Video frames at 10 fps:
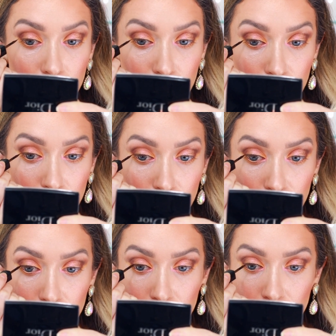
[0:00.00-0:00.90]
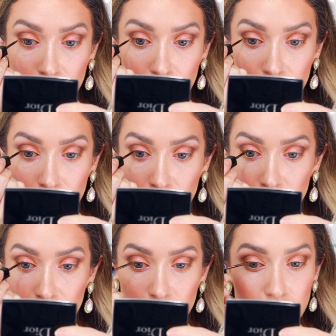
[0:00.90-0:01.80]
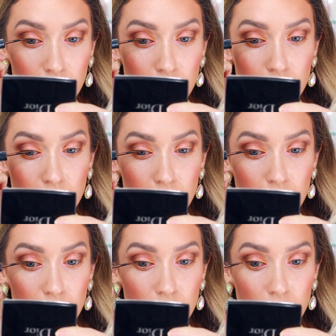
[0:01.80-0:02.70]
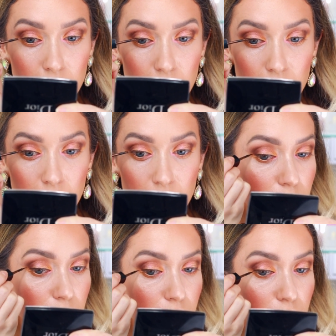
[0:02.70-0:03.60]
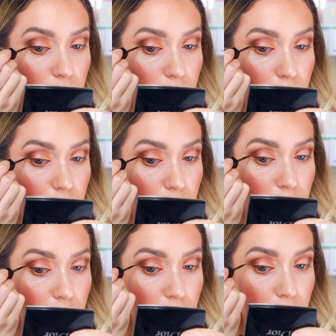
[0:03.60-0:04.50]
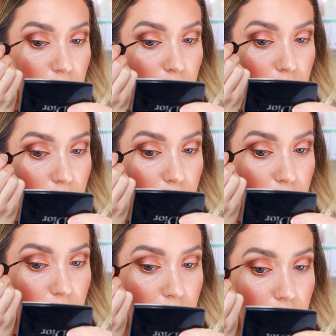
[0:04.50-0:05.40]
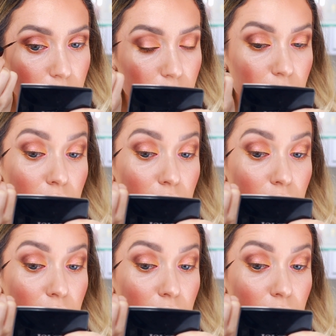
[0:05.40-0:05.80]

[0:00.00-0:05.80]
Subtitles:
Nobody speaks.